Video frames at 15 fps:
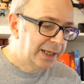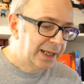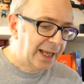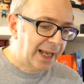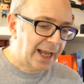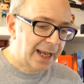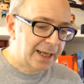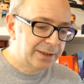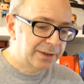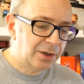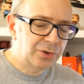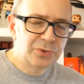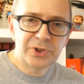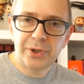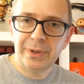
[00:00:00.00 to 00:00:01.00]
And
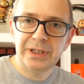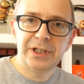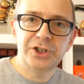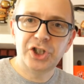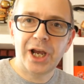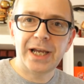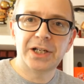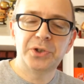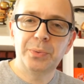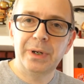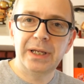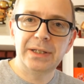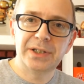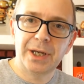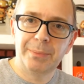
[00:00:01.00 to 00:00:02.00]
I'll also interject
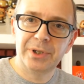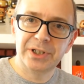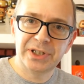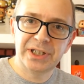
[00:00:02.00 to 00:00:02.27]
with some of the